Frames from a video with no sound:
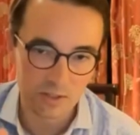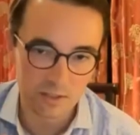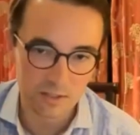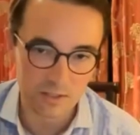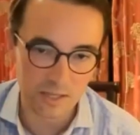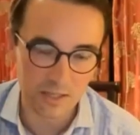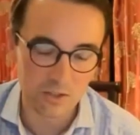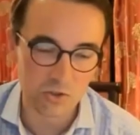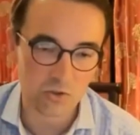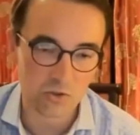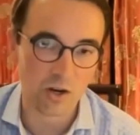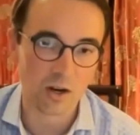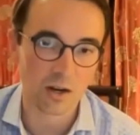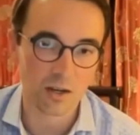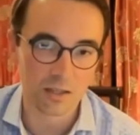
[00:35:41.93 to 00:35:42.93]

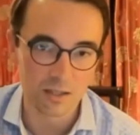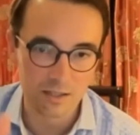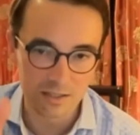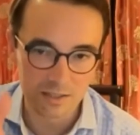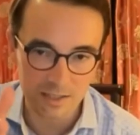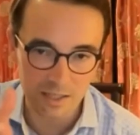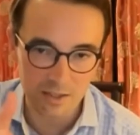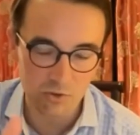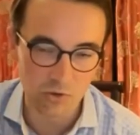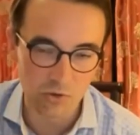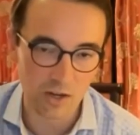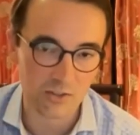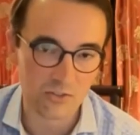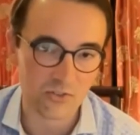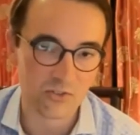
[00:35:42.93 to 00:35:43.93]

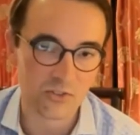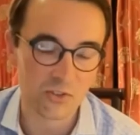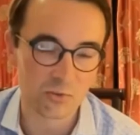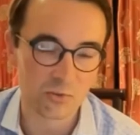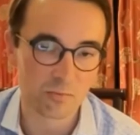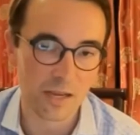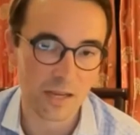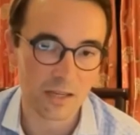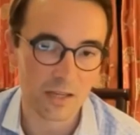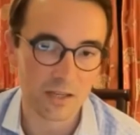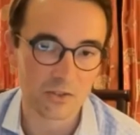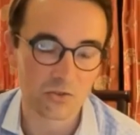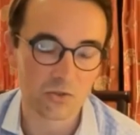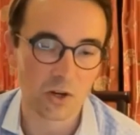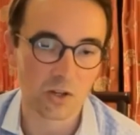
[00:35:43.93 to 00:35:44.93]
centralized
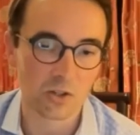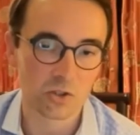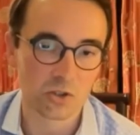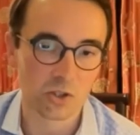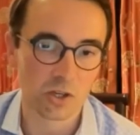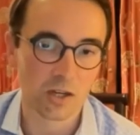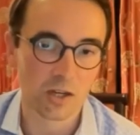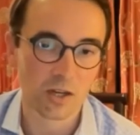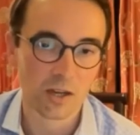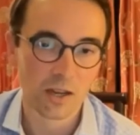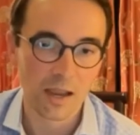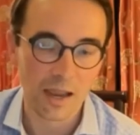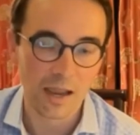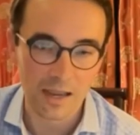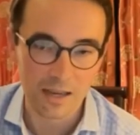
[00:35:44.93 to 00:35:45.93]
decision-making structure
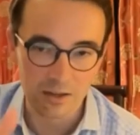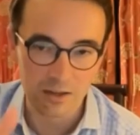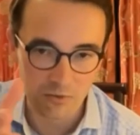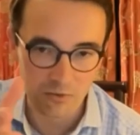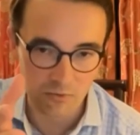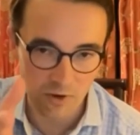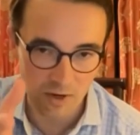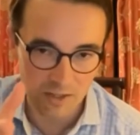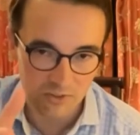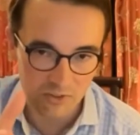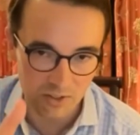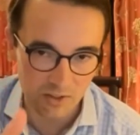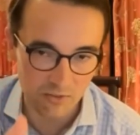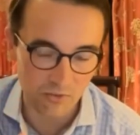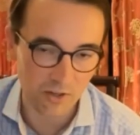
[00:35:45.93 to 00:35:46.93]
and very
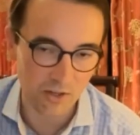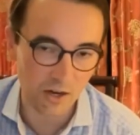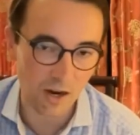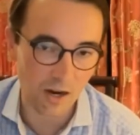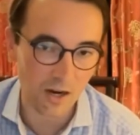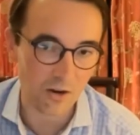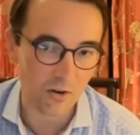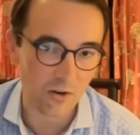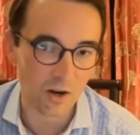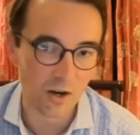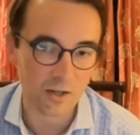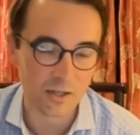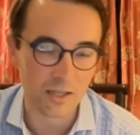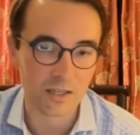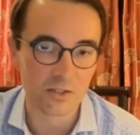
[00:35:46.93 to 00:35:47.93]
significant
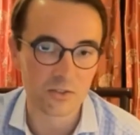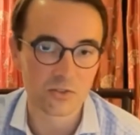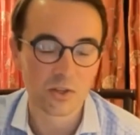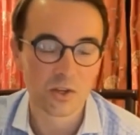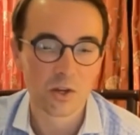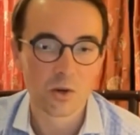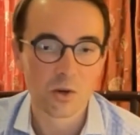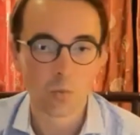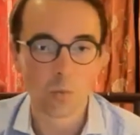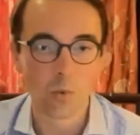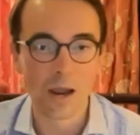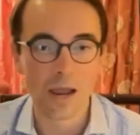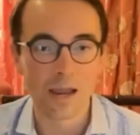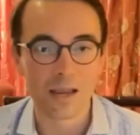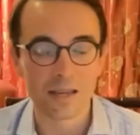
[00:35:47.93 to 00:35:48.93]
hierarchies,
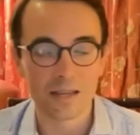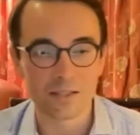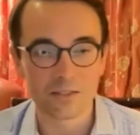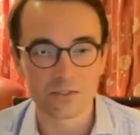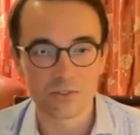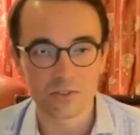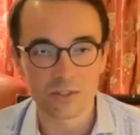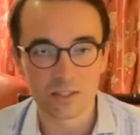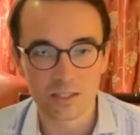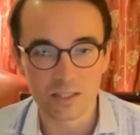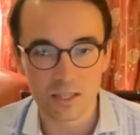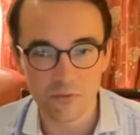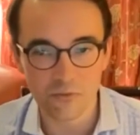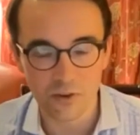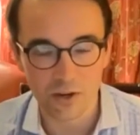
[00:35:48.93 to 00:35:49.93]
where it's
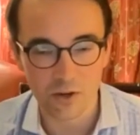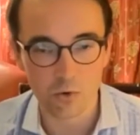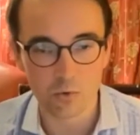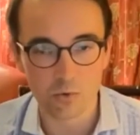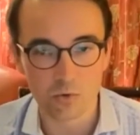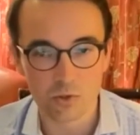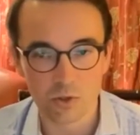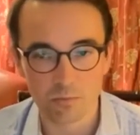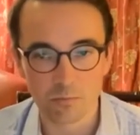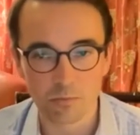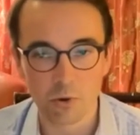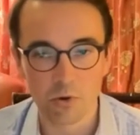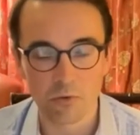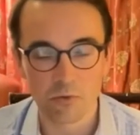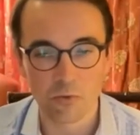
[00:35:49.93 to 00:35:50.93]
difficult to
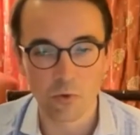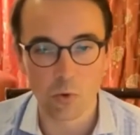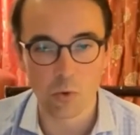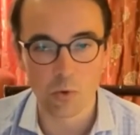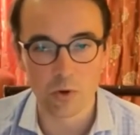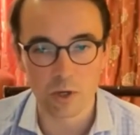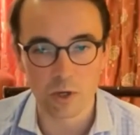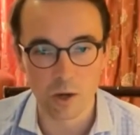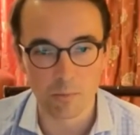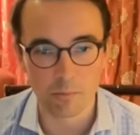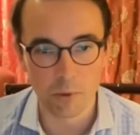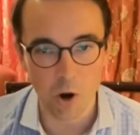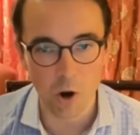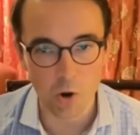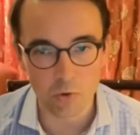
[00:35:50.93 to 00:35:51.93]
put forward
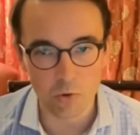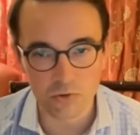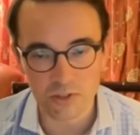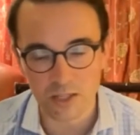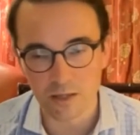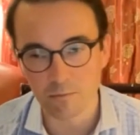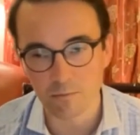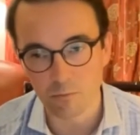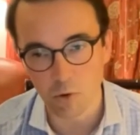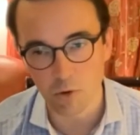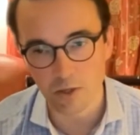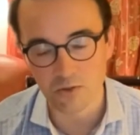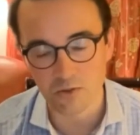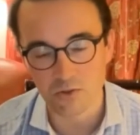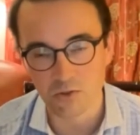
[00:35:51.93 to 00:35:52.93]
opposing
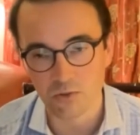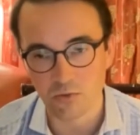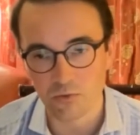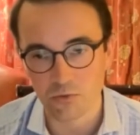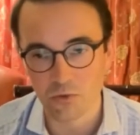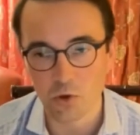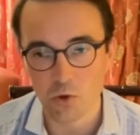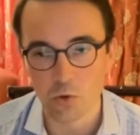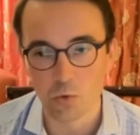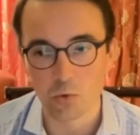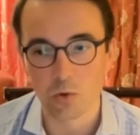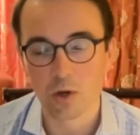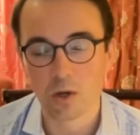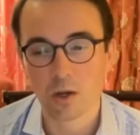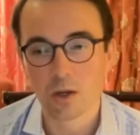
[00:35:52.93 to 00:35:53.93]
points of
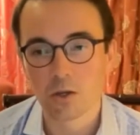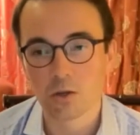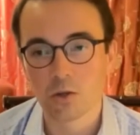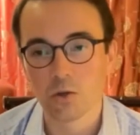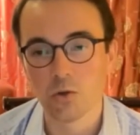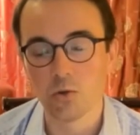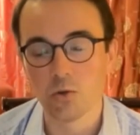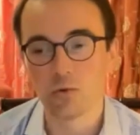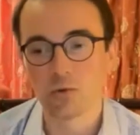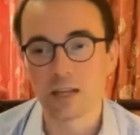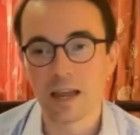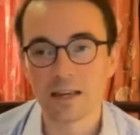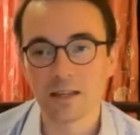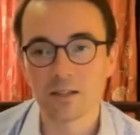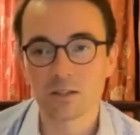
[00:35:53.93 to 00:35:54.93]
view, you
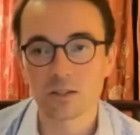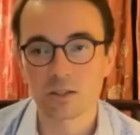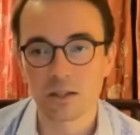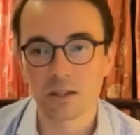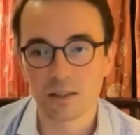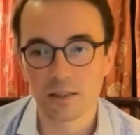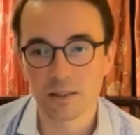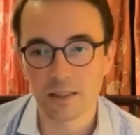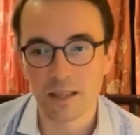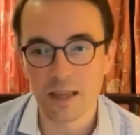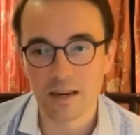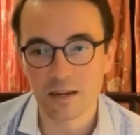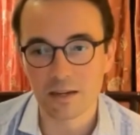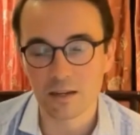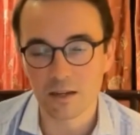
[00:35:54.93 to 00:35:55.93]
tend to
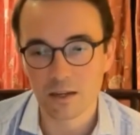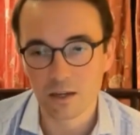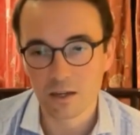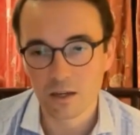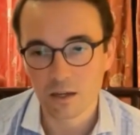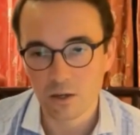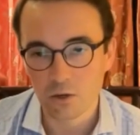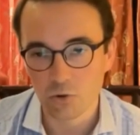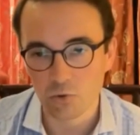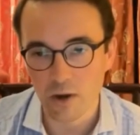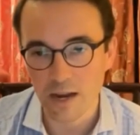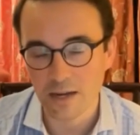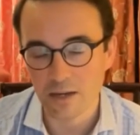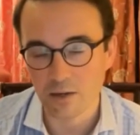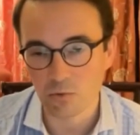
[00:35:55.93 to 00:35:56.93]
then
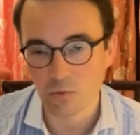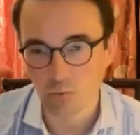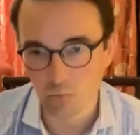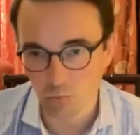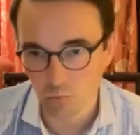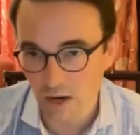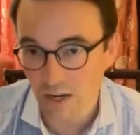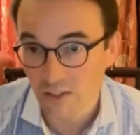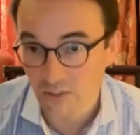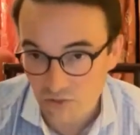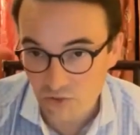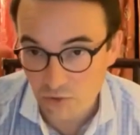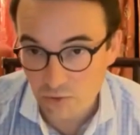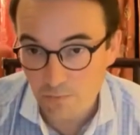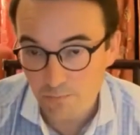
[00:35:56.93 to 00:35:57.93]
create
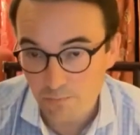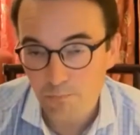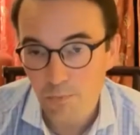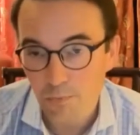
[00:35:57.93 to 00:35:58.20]
risks.